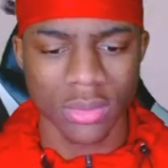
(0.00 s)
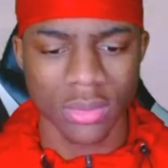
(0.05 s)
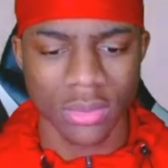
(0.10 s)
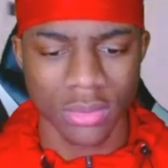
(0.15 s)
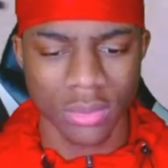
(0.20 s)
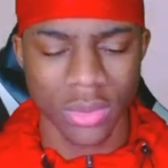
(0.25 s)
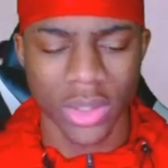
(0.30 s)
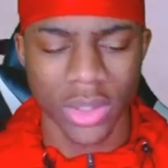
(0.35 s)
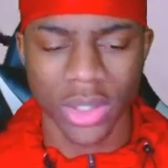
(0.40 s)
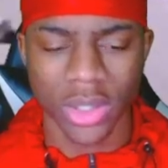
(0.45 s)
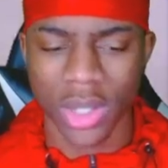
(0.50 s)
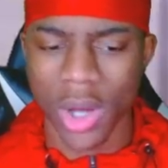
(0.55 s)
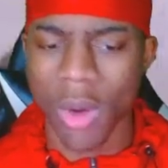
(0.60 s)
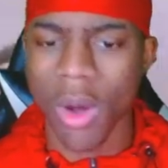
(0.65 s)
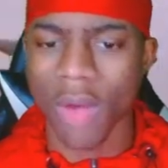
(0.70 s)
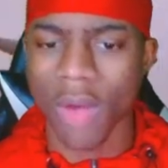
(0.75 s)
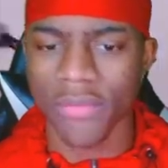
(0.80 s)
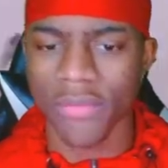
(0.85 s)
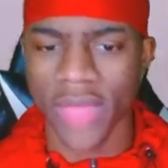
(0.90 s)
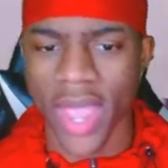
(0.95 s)
Wouldn't go
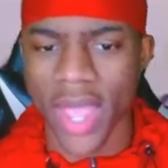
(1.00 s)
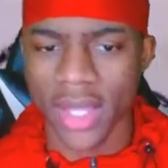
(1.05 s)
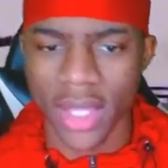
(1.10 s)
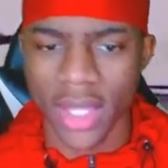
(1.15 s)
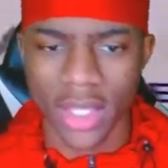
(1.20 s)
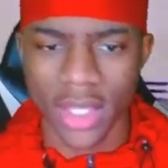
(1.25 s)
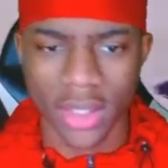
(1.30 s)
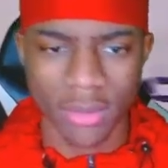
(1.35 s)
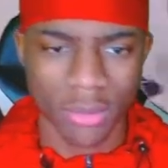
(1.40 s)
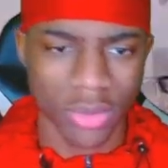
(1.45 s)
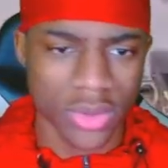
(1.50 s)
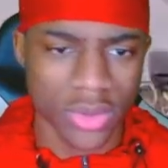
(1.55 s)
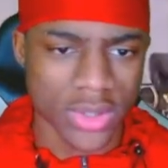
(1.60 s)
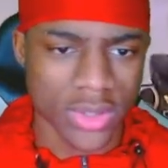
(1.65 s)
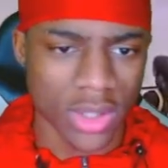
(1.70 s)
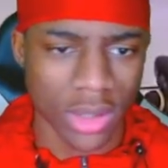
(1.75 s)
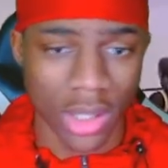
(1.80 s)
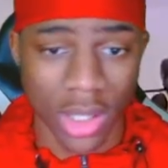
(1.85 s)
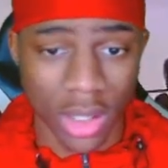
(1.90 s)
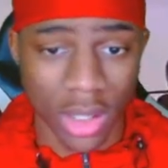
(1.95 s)
off that. That looked more
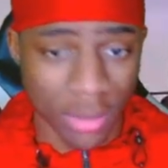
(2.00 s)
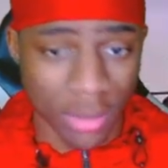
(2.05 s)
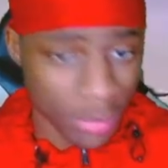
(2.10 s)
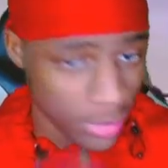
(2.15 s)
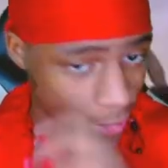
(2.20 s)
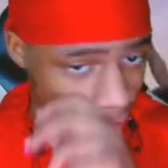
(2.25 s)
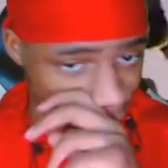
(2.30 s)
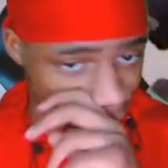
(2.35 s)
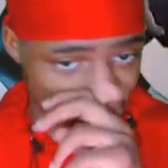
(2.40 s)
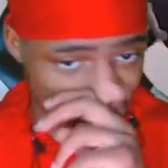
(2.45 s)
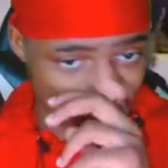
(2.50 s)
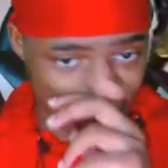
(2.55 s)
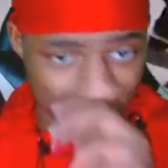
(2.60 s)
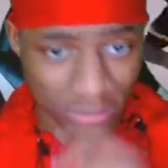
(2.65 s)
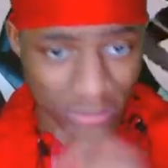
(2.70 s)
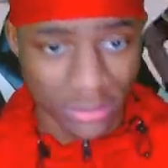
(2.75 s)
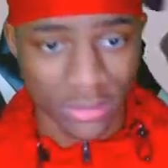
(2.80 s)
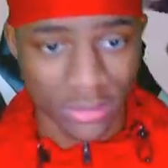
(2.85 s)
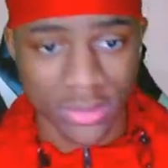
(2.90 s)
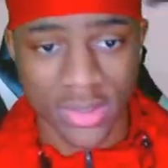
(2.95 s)
so luck, but you know,
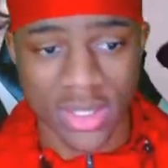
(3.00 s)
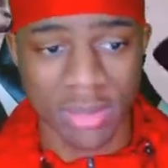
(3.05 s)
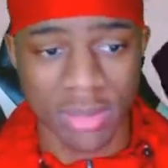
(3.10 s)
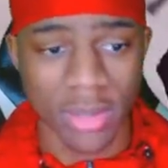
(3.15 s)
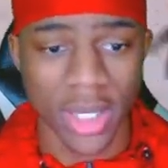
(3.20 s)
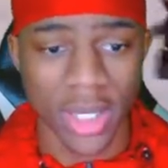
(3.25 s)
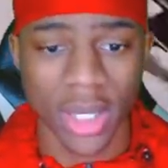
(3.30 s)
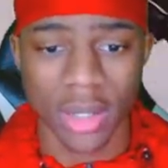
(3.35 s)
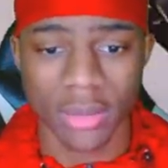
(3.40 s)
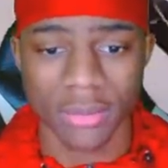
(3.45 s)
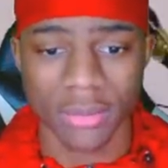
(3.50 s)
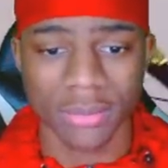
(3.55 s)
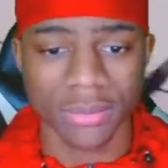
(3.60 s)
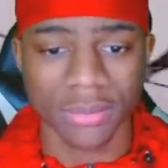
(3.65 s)
team me up.